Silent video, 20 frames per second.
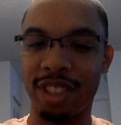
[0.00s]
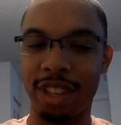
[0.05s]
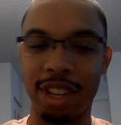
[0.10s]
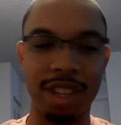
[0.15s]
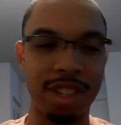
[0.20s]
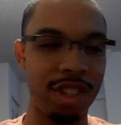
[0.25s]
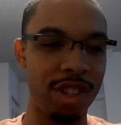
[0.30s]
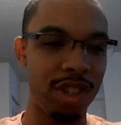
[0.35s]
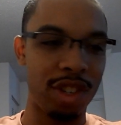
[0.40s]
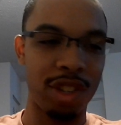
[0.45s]

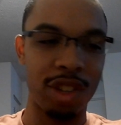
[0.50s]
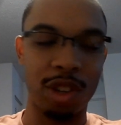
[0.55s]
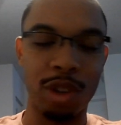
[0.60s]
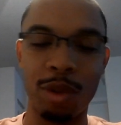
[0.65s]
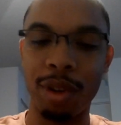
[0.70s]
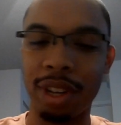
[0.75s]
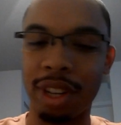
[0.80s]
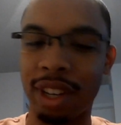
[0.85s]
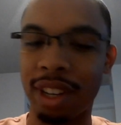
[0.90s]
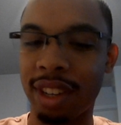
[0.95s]
That's just a
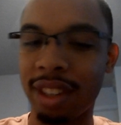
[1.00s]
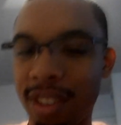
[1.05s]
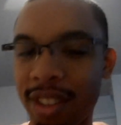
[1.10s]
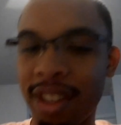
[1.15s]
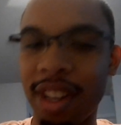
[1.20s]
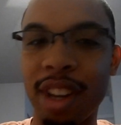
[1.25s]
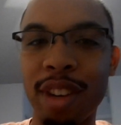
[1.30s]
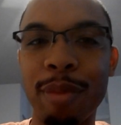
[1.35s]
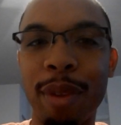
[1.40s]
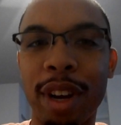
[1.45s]
quick
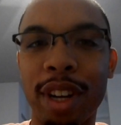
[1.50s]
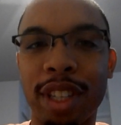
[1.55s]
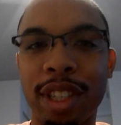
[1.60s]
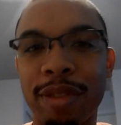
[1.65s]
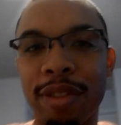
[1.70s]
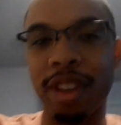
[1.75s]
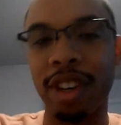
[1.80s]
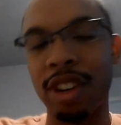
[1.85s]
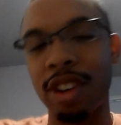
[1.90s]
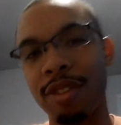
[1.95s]
unboxing
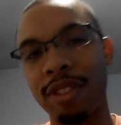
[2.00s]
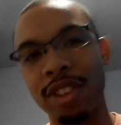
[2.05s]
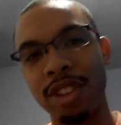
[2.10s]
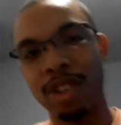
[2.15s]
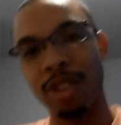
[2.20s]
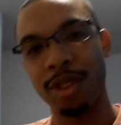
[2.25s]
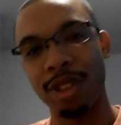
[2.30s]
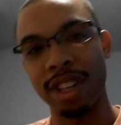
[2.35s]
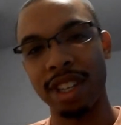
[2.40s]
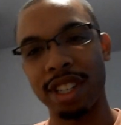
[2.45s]
video of the
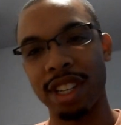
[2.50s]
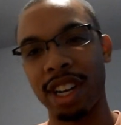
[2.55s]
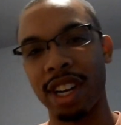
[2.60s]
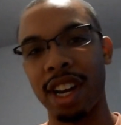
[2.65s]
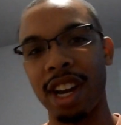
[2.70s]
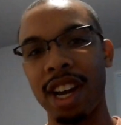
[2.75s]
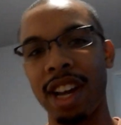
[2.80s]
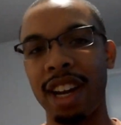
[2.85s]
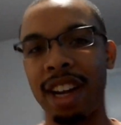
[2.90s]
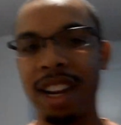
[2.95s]
two things I
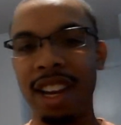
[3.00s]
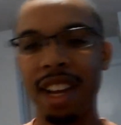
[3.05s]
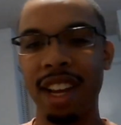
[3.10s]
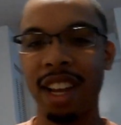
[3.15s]
got,